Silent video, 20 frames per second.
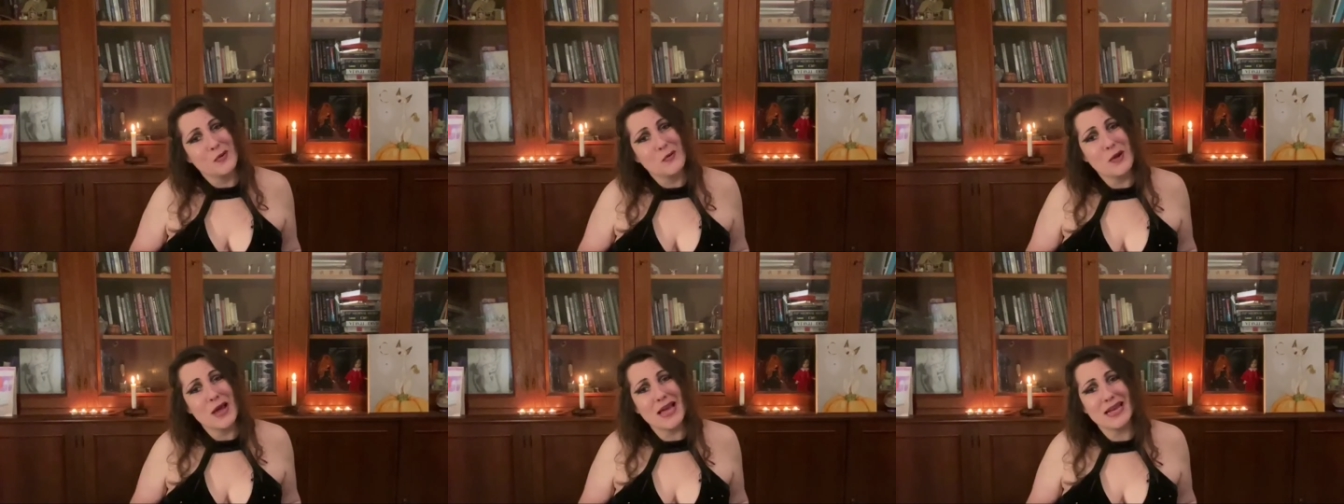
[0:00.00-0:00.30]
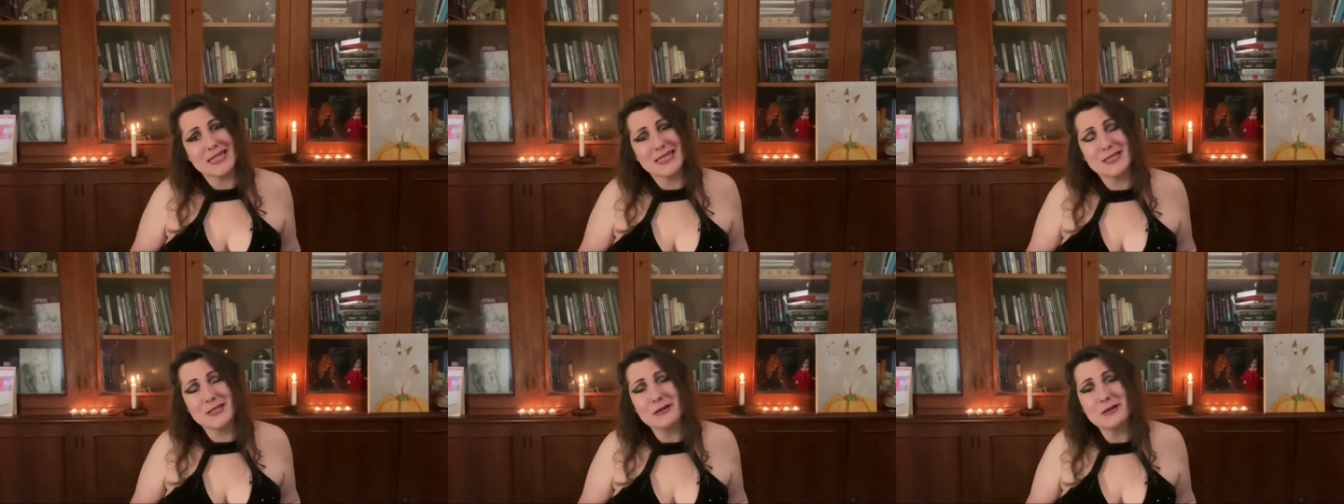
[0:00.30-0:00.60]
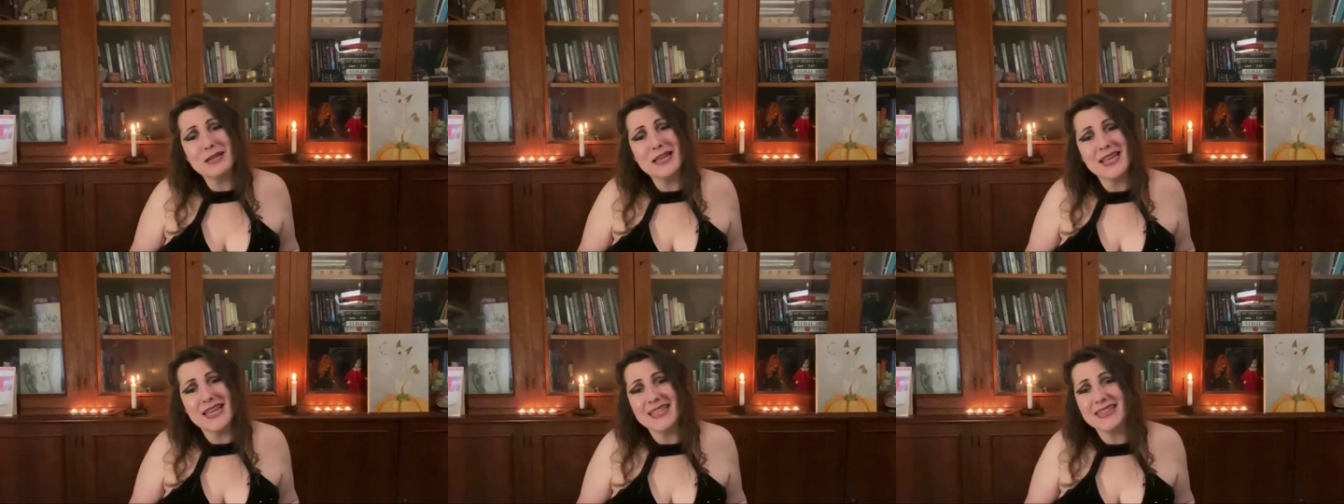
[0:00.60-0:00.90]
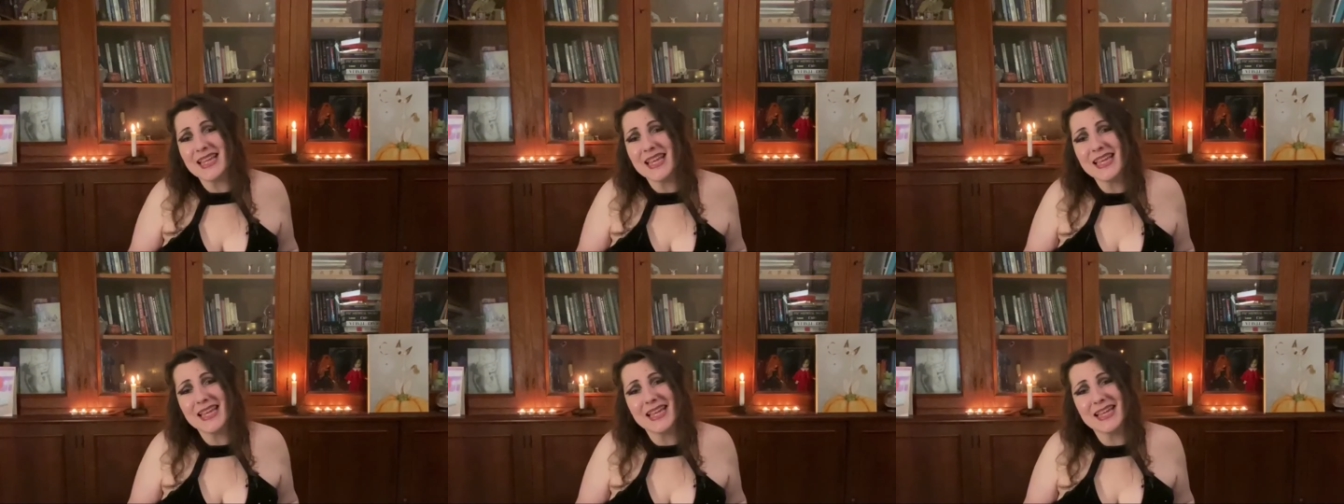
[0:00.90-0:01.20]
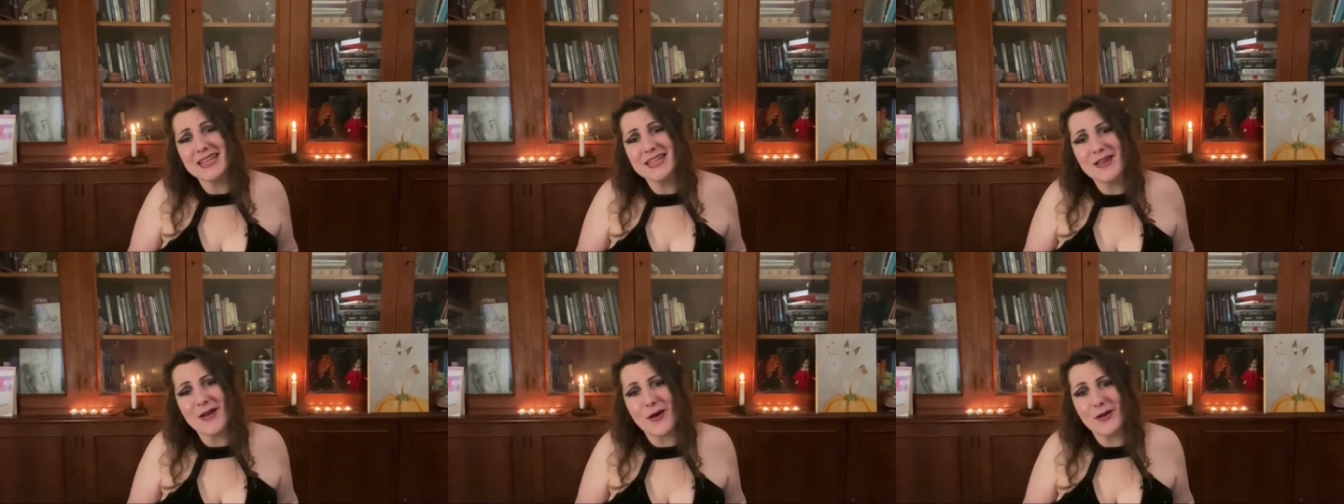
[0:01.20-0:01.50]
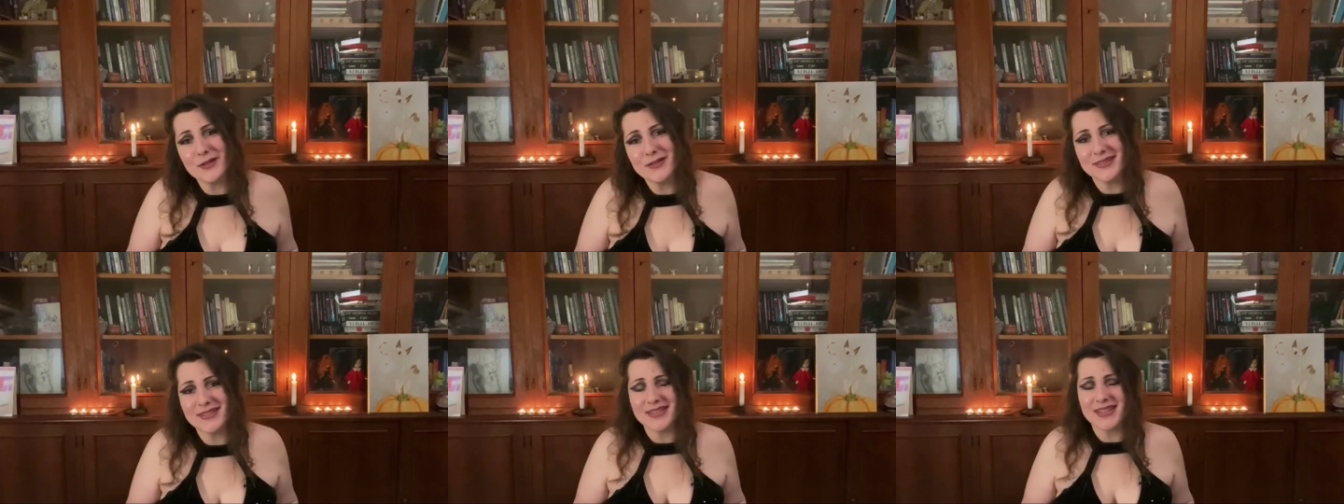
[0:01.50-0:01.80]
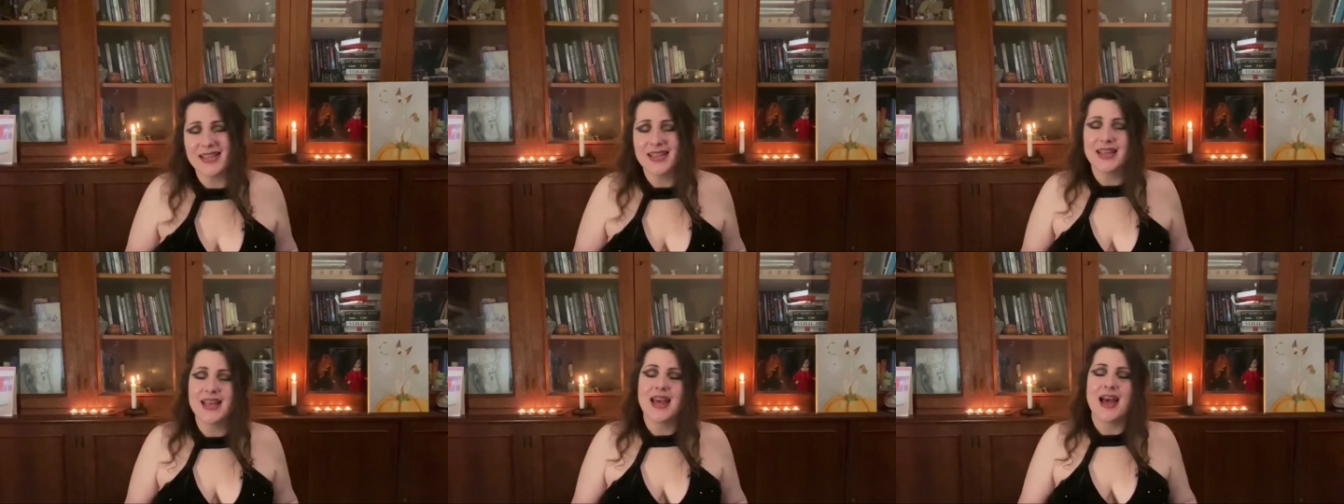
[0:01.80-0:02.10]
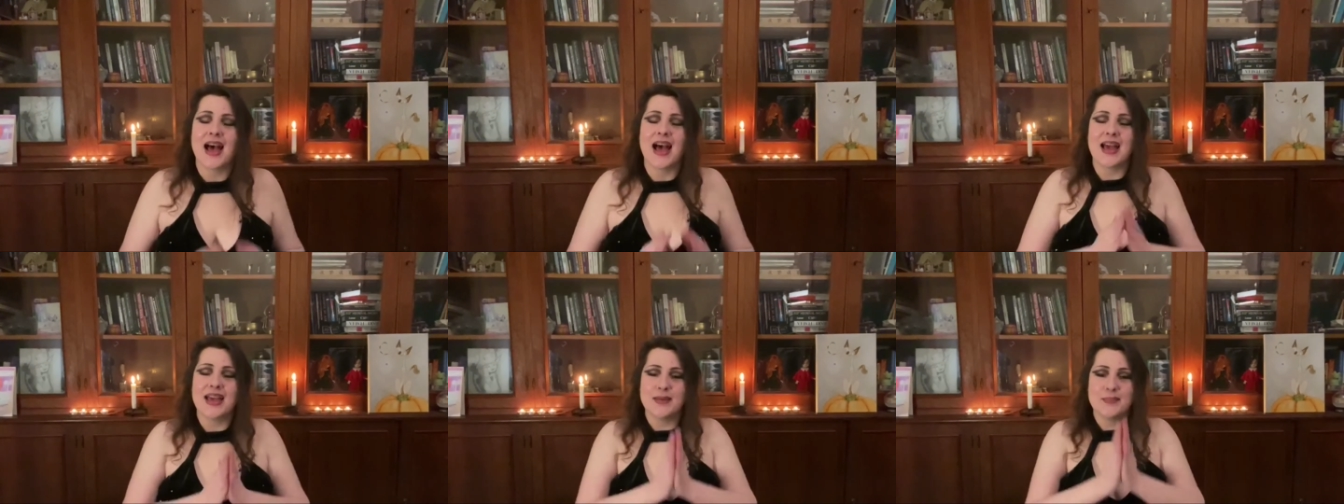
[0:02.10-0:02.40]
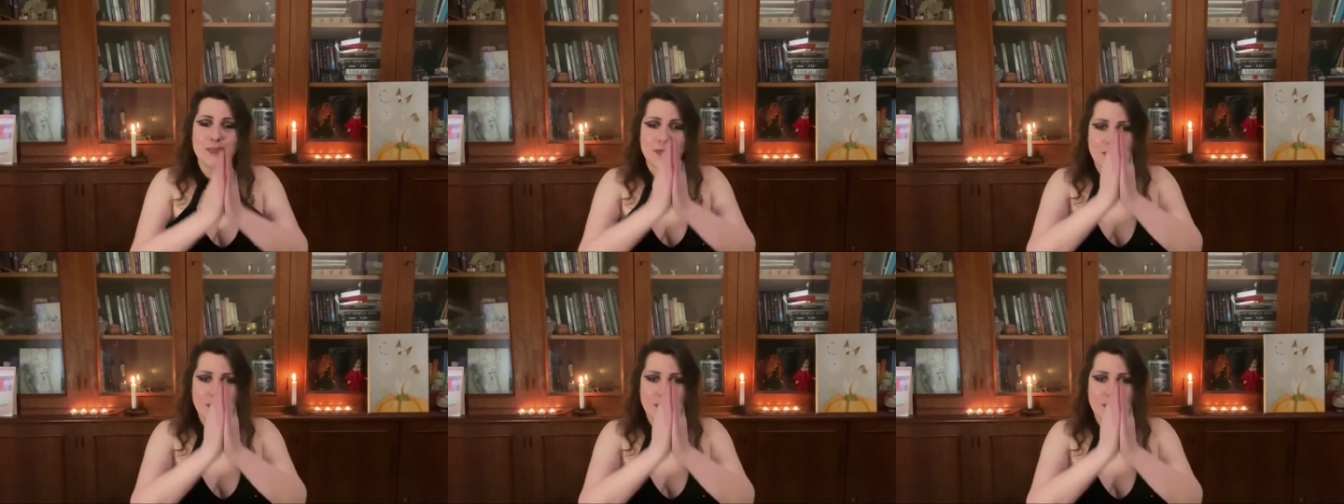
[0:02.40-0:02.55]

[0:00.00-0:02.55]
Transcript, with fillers: we are so late, I cannot. I